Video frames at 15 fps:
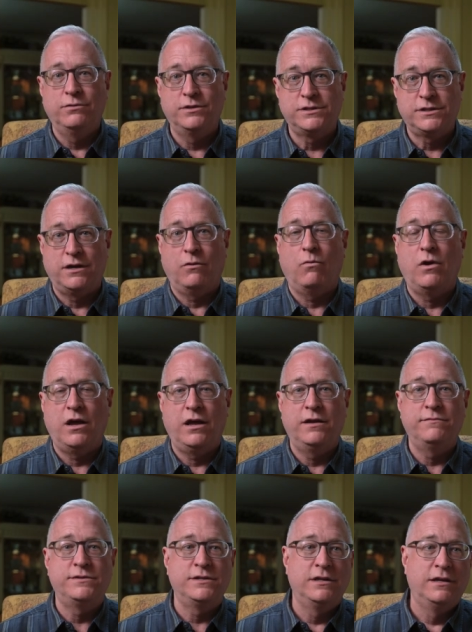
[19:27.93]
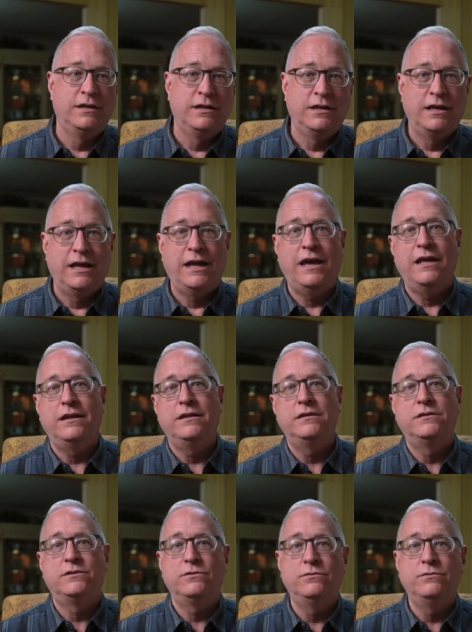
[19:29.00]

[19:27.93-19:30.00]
Louis and our wives headed